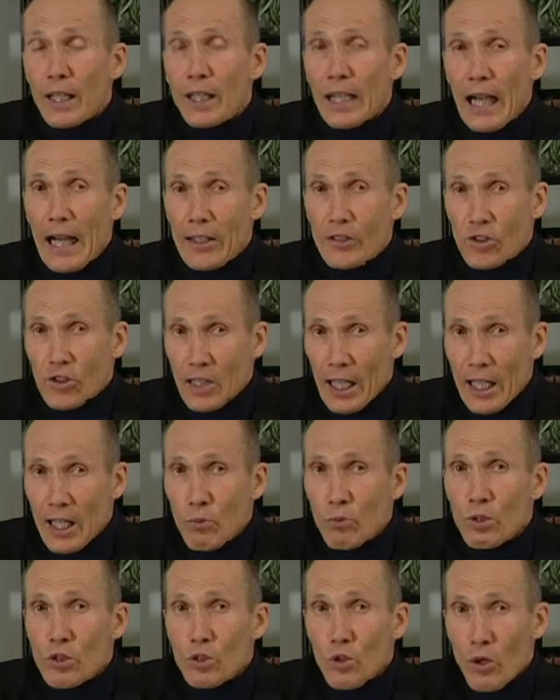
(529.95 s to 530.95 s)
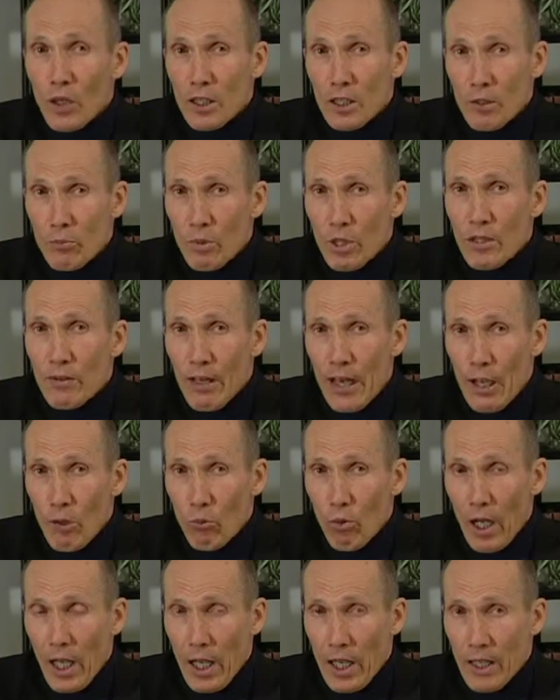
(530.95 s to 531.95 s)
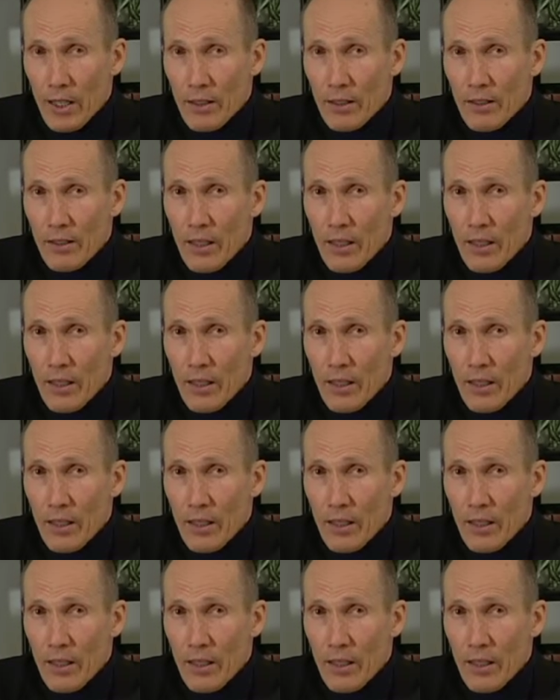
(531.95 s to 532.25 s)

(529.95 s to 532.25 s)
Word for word: God said it was going to be that way,